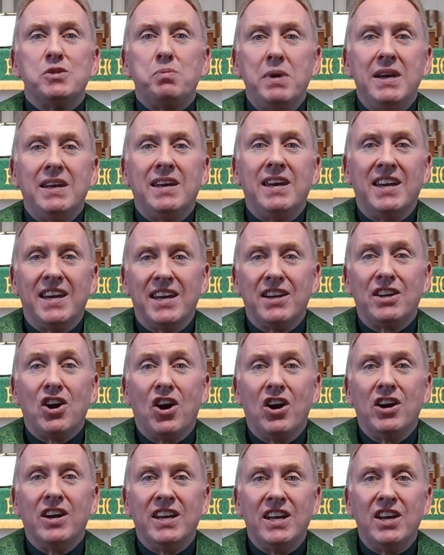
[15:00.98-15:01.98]
speaking at
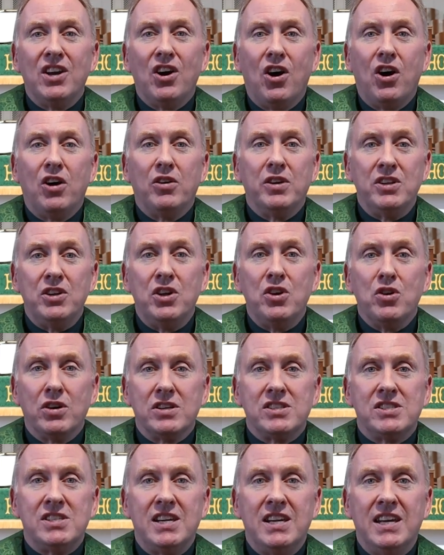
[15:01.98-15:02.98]
Carnegie Hall in New
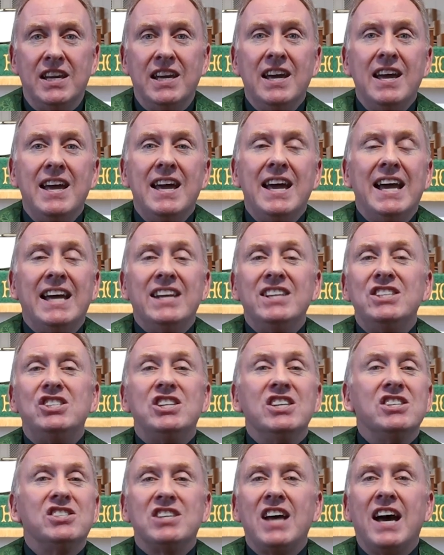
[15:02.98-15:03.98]
York City and
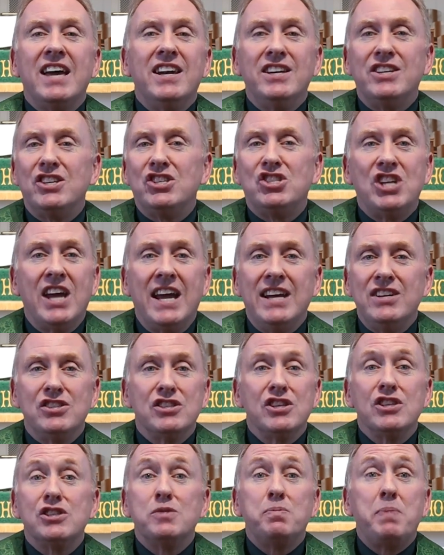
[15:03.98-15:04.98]
decided to change
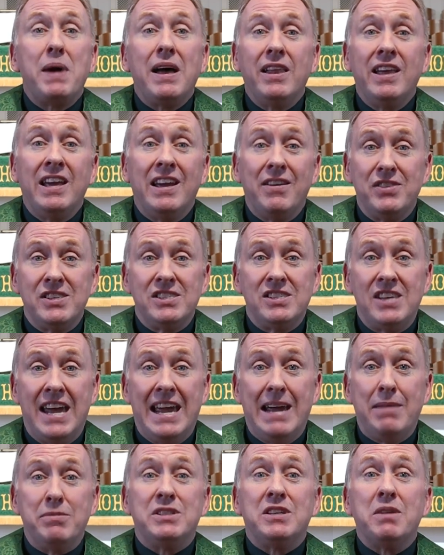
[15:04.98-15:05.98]
the spelling of his
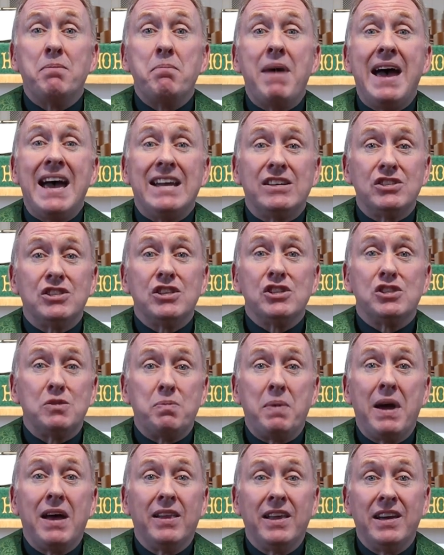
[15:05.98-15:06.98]
name to match the
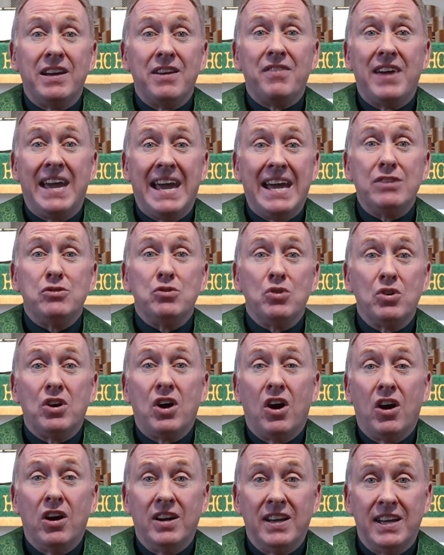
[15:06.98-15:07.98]
spelling of Andrew
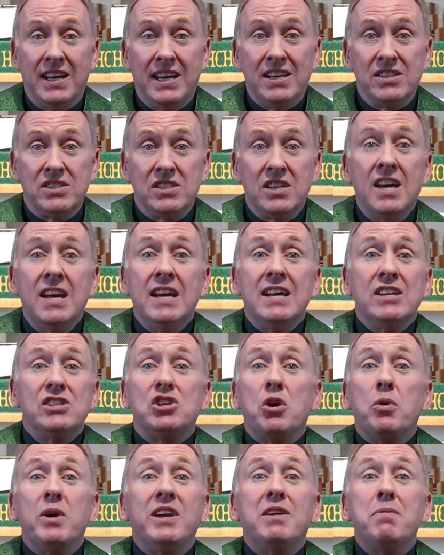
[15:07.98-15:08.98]
Carnegie's
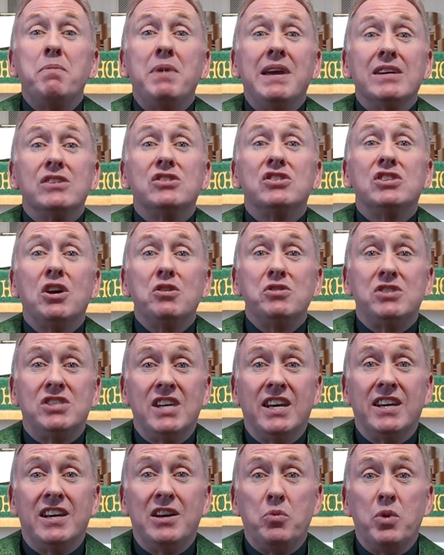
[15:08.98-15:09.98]
so he could be
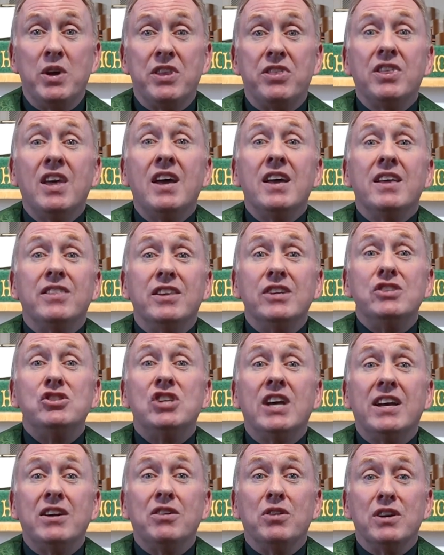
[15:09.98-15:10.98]
associated with the
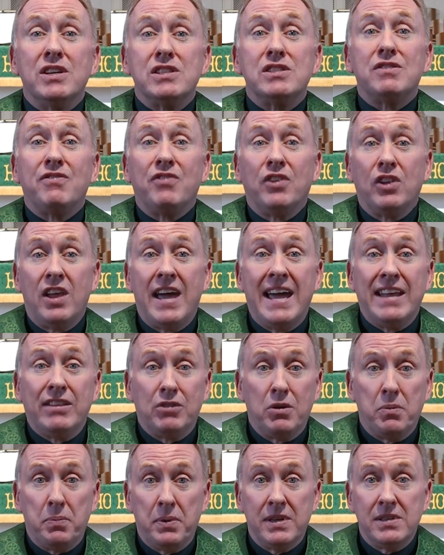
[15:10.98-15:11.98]
generous
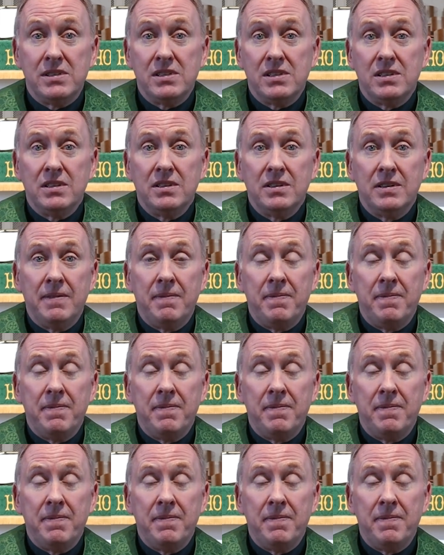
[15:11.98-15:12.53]
philanthropist.